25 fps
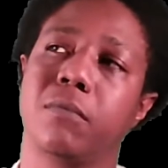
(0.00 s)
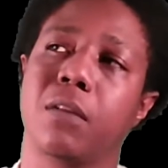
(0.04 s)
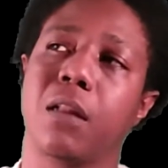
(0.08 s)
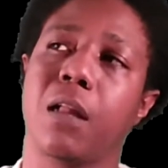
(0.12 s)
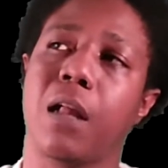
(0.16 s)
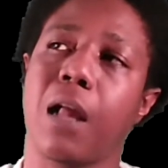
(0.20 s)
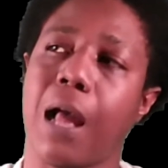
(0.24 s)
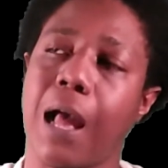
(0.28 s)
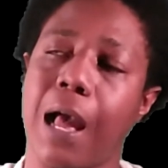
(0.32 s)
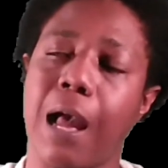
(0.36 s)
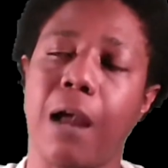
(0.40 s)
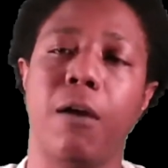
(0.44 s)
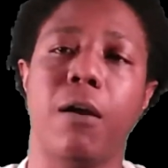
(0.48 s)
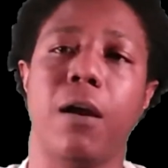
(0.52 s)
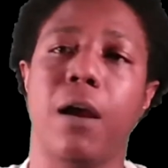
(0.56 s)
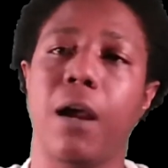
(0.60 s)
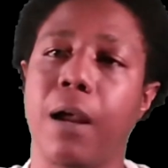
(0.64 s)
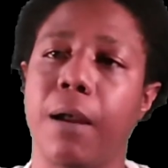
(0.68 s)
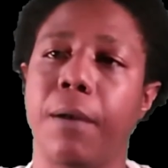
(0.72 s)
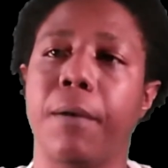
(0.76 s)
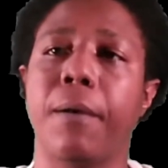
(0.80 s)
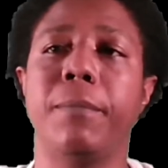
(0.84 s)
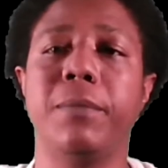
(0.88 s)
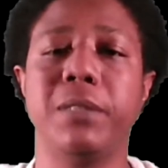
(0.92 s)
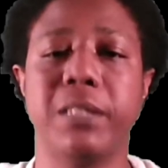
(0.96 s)
I'm
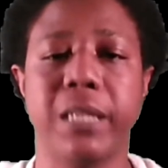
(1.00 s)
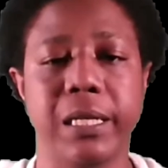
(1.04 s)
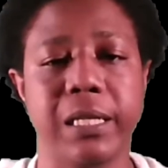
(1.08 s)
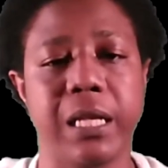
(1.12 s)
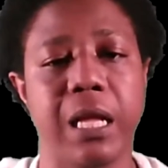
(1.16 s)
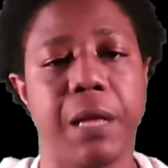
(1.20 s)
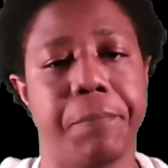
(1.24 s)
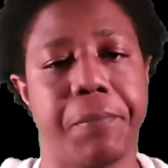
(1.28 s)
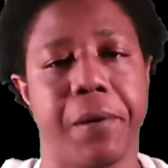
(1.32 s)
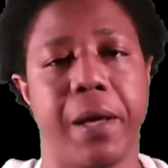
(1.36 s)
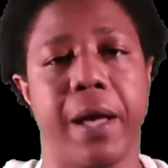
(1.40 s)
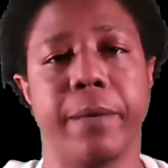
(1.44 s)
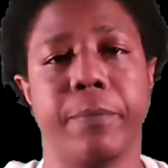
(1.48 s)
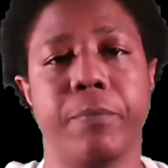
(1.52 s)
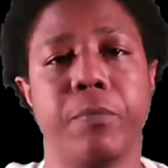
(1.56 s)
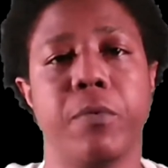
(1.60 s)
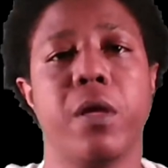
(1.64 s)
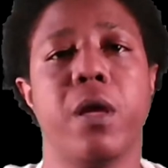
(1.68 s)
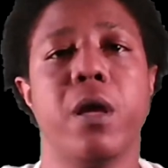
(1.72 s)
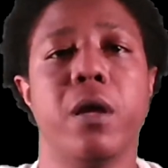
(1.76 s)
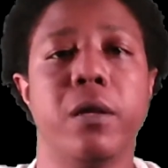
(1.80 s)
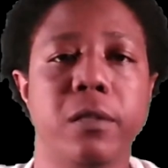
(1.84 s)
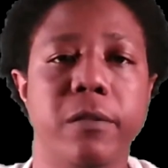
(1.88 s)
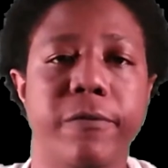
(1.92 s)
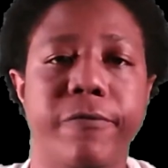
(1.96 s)
going to take that back.
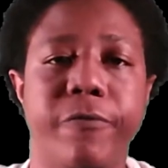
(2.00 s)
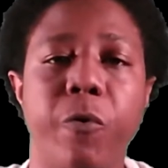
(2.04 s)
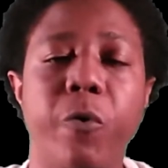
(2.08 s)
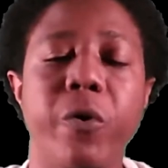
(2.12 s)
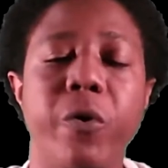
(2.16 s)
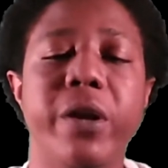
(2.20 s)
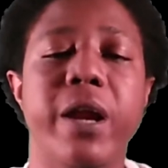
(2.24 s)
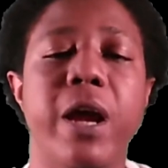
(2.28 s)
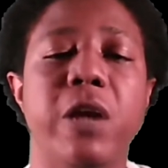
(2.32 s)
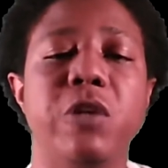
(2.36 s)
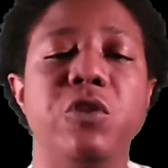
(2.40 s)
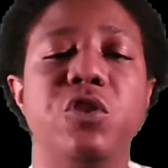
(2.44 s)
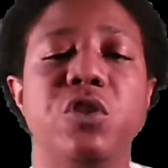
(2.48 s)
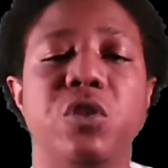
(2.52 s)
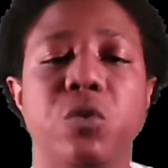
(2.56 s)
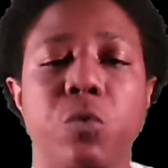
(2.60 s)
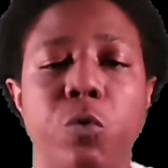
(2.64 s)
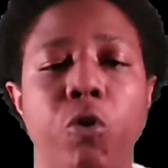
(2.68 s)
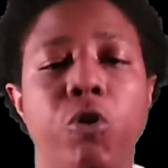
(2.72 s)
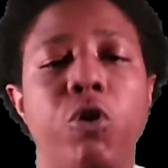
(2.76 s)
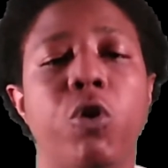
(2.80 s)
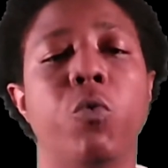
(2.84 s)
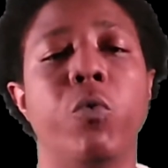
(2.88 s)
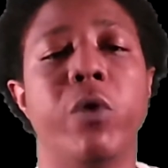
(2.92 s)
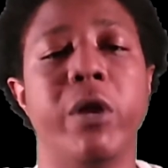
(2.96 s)
The 49ers are going
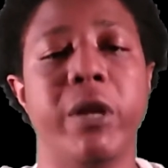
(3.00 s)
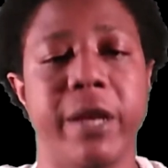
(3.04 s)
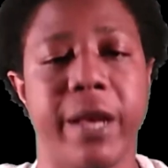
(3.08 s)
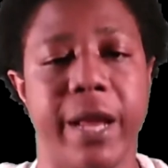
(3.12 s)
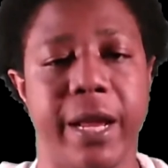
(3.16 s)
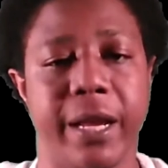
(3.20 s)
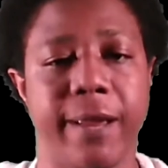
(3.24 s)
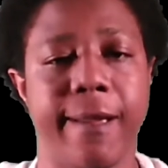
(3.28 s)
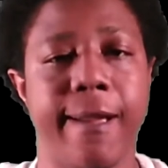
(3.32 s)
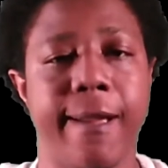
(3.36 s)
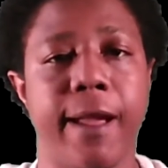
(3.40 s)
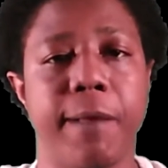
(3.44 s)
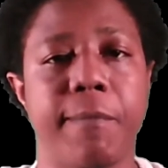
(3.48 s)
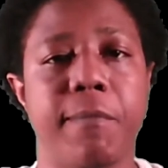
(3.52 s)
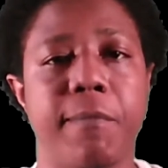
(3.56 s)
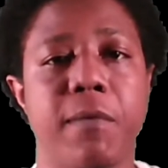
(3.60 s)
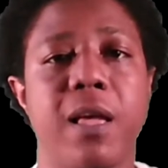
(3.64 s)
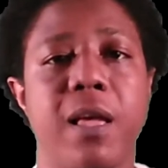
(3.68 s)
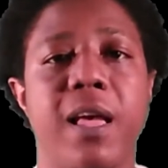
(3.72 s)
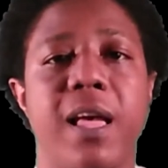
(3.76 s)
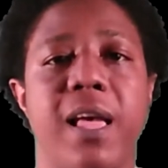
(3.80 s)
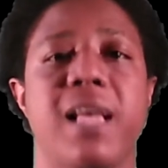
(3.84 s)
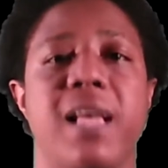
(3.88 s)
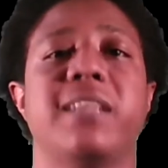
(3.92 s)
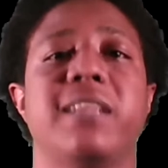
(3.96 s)
to win that game.
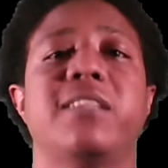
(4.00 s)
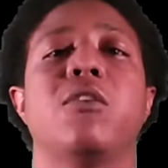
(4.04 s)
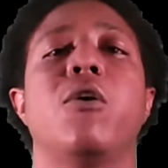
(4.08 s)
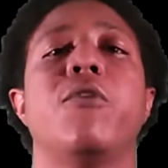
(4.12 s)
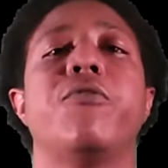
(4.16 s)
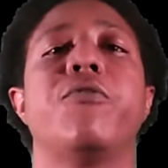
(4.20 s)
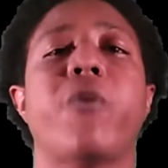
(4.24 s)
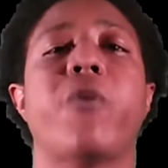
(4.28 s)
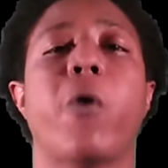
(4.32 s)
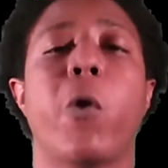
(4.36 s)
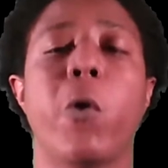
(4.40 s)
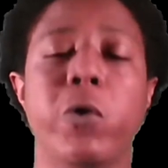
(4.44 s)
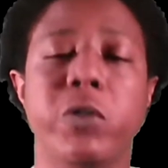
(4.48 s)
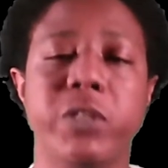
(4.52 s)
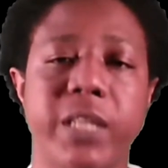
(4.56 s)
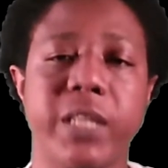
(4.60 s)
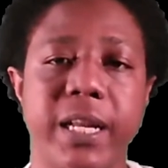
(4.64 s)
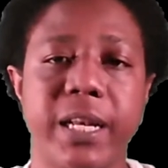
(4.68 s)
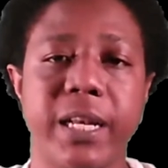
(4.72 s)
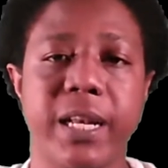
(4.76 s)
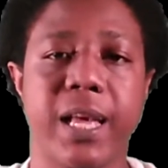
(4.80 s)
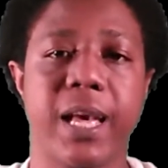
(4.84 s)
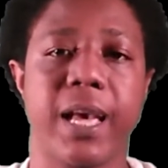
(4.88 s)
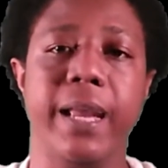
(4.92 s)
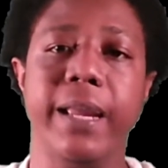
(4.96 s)
And it's on Thursday
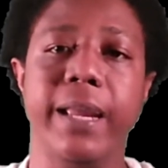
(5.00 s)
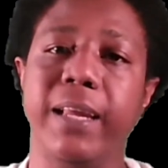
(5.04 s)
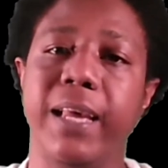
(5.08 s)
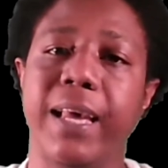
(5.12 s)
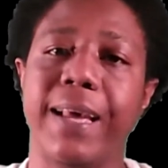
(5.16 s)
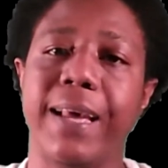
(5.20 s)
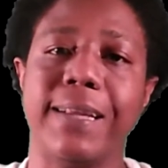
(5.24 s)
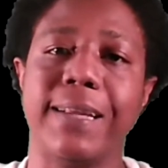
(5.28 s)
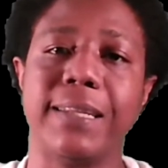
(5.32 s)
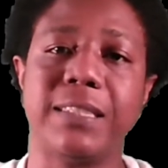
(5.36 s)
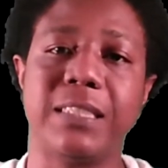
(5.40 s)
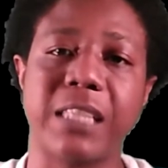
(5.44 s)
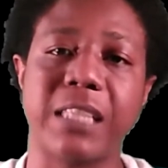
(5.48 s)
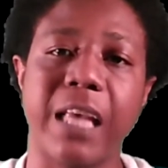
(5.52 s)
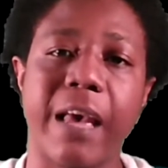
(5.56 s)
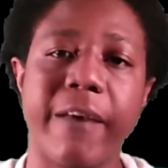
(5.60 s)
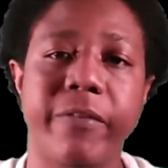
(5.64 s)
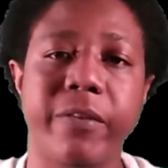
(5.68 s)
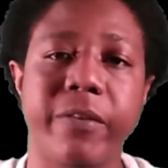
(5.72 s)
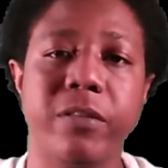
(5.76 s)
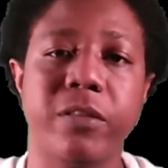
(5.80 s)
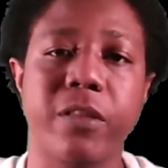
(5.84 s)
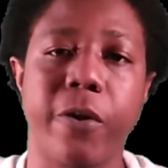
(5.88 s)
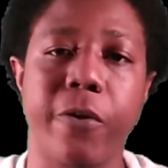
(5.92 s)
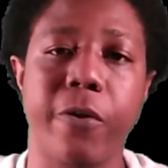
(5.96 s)
night at
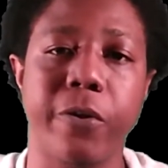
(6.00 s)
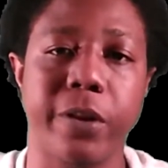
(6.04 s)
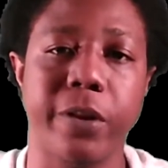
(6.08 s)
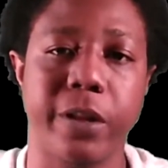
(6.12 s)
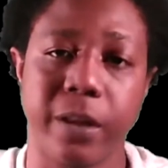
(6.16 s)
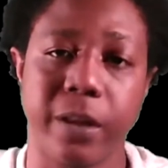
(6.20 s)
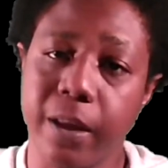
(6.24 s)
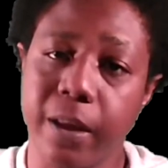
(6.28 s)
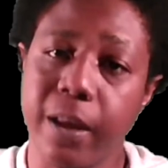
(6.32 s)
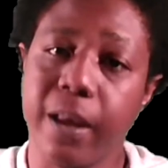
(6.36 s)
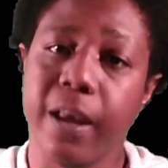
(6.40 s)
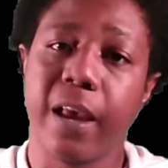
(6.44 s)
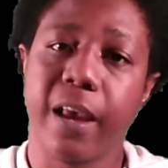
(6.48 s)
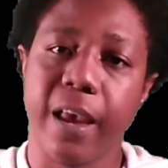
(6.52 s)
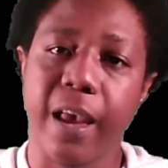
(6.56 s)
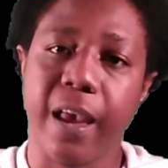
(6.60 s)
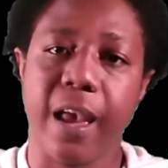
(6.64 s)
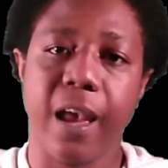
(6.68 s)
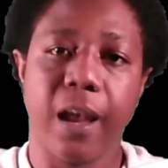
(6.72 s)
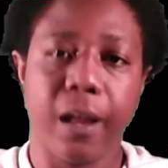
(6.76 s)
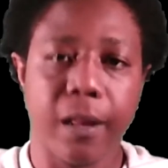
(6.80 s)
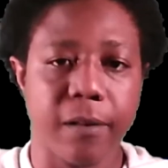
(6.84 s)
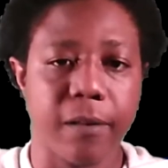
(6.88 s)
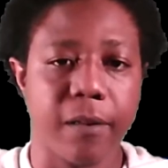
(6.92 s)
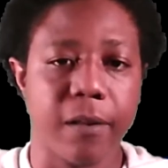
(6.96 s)
7:30
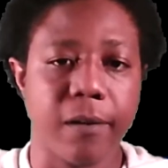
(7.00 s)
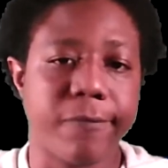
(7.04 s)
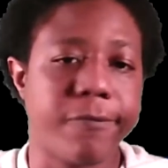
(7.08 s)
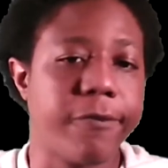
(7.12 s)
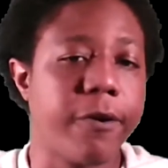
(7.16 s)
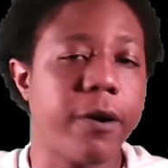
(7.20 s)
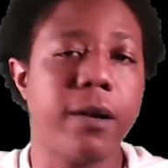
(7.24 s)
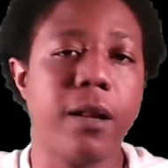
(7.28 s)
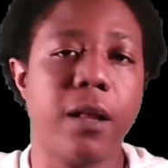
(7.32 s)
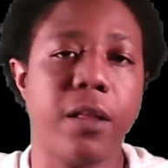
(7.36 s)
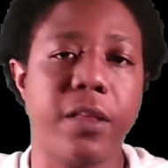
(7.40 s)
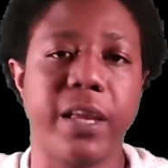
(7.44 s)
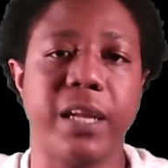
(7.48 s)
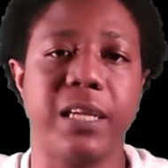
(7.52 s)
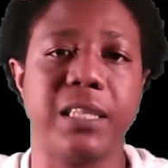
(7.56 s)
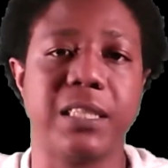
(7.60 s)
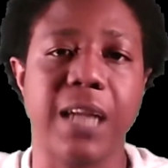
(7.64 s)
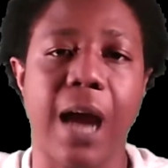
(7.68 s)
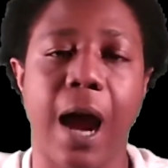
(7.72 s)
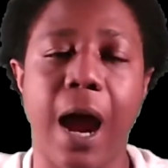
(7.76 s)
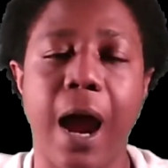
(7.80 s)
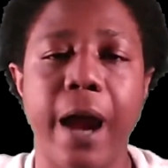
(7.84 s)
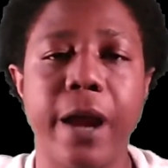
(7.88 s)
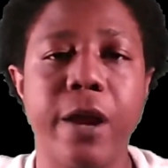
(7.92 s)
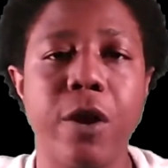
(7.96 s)
in front of the
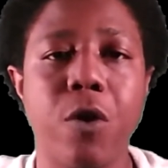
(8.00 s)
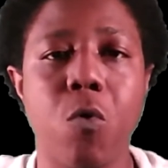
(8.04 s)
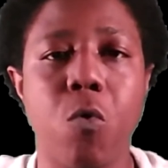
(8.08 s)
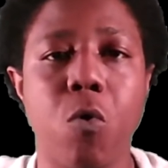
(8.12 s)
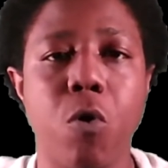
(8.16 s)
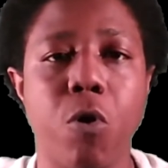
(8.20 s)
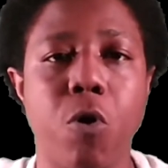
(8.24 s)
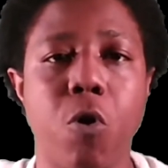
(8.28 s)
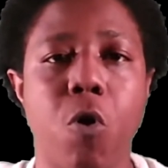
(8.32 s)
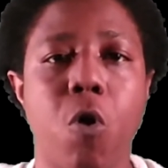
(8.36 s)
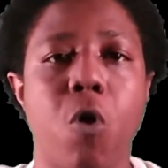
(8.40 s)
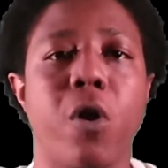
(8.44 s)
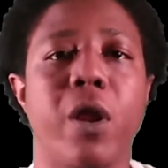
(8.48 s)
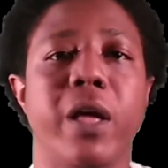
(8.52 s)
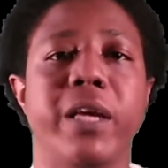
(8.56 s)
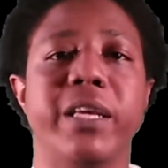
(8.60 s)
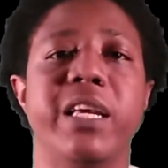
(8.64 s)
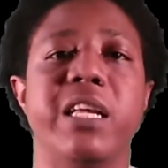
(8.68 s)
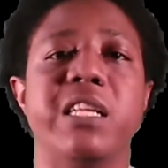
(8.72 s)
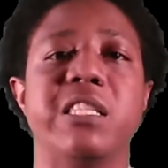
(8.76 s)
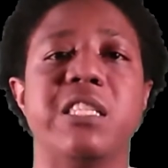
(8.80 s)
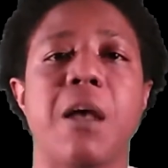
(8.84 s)
entire world against a